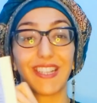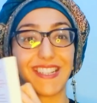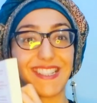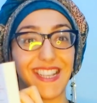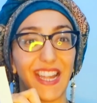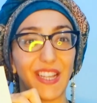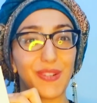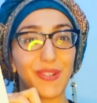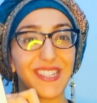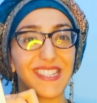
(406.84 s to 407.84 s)
You can
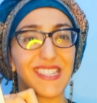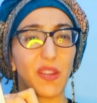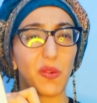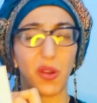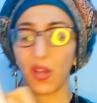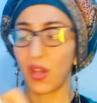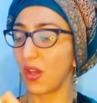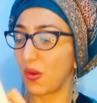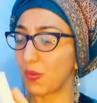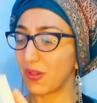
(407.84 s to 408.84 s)
underline a word and say,
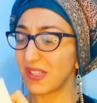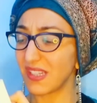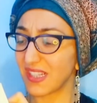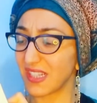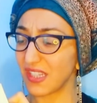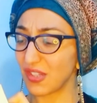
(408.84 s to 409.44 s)
what does